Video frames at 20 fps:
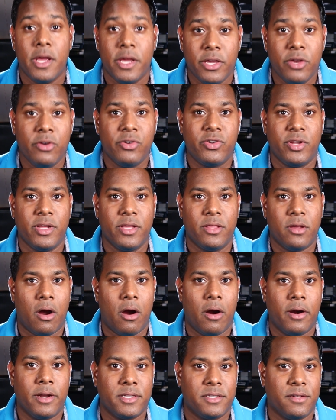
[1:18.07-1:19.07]
usually the
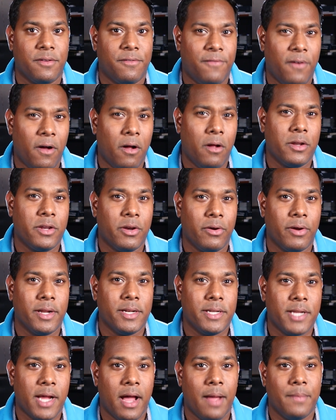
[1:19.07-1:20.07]
hardest to fall
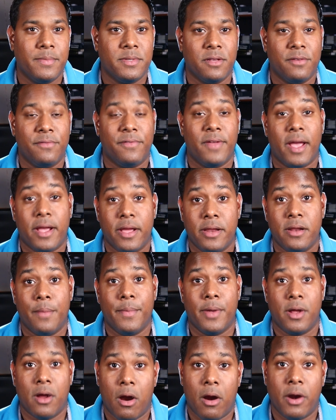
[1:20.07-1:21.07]
during times of
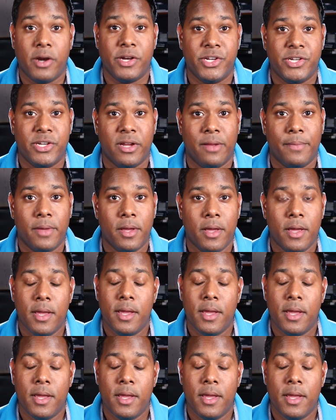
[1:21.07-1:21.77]
economic hardship.